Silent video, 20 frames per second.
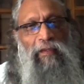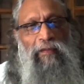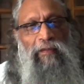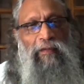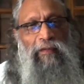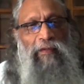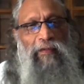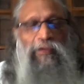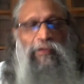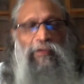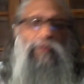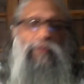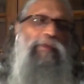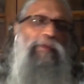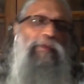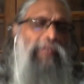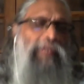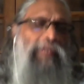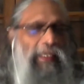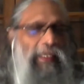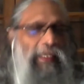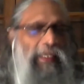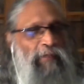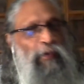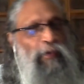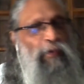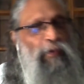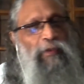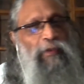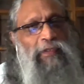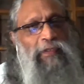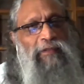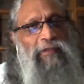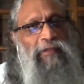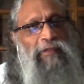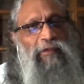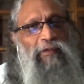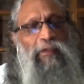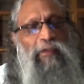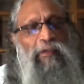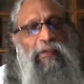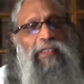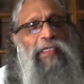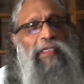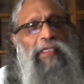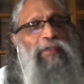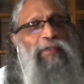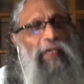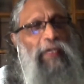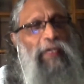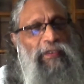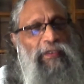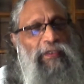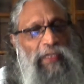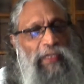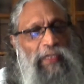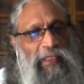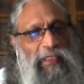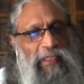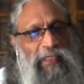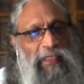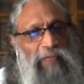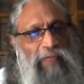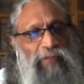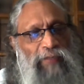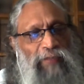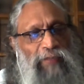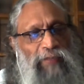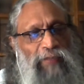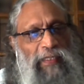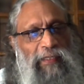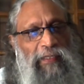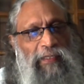So you try both. Don't try to isolate completely.